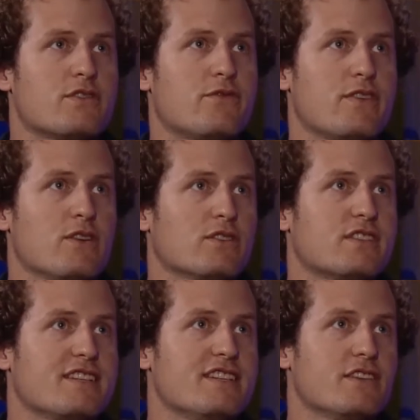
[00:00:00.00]
field
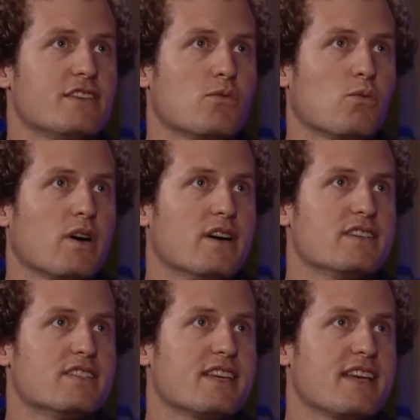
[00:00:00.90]
season
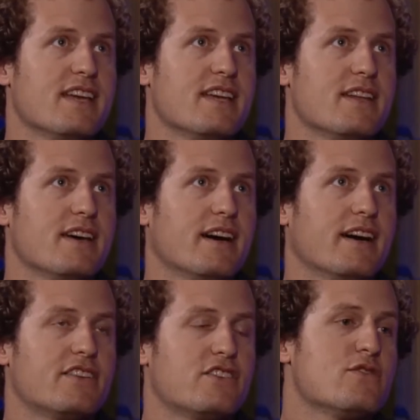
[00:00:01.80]
was in
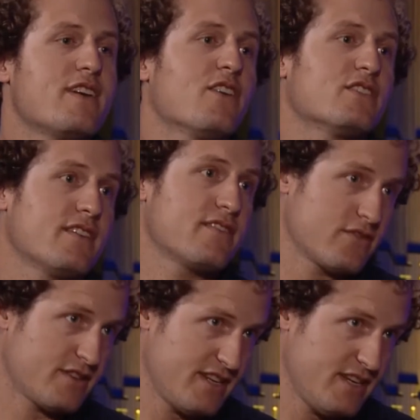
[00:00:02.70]

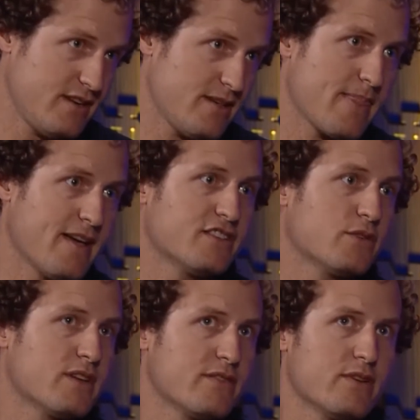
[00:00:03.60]
2013. So
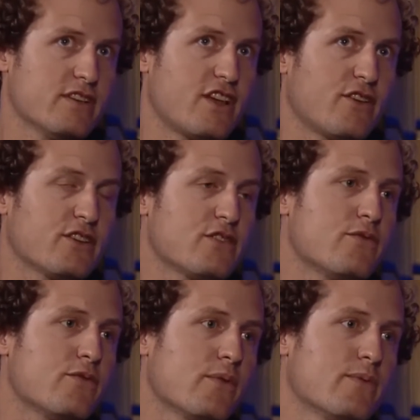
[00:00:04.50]
we generally do
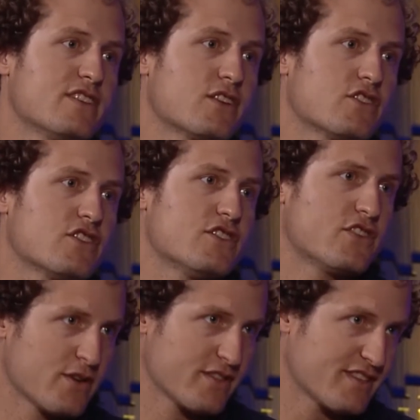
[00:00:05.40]
research
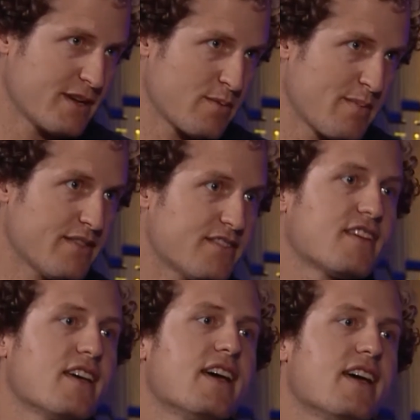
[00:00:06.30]
during the summer
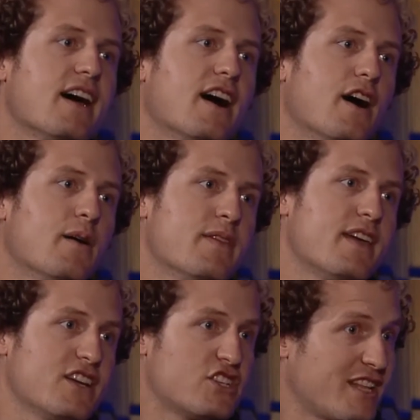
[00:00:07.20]
months. And
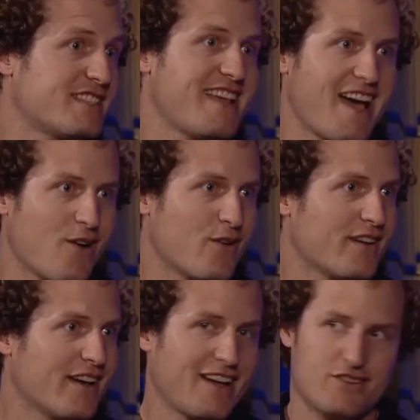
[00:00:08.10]
then it shuts down,
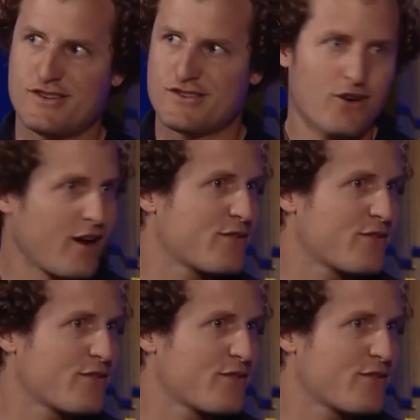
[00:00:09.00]
actually turn off the